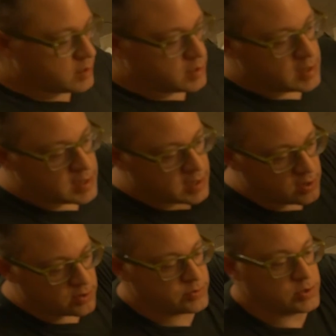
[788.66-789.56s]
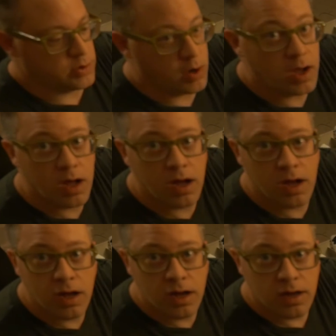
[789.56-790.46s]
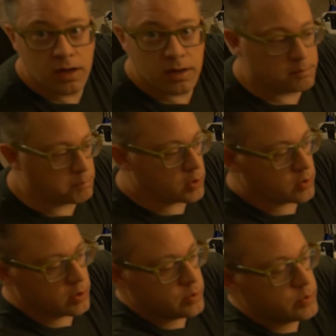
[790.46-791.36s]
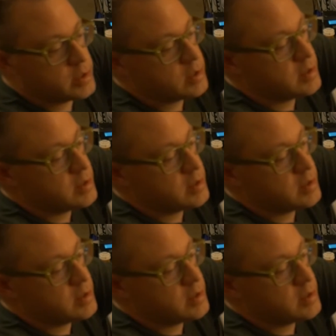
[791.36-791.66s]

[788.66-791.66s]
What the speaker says: I also borrowed